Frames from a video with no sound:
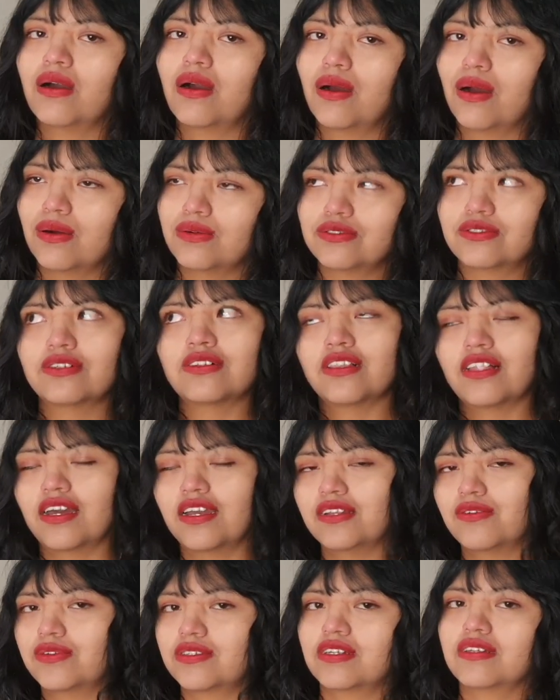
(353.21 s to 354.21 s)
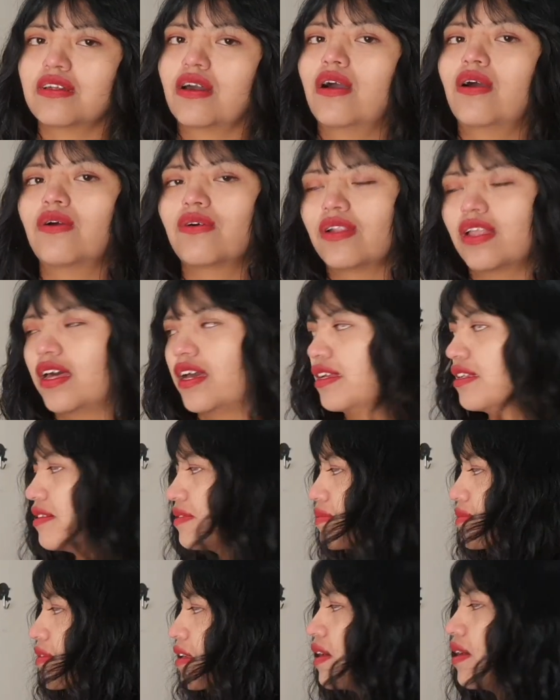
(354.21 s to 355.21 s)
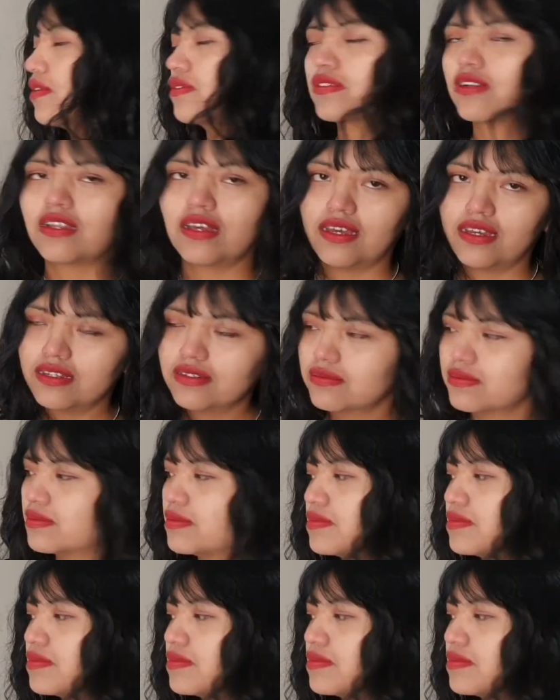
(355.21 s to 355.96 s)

Outline. We said outline. Outline.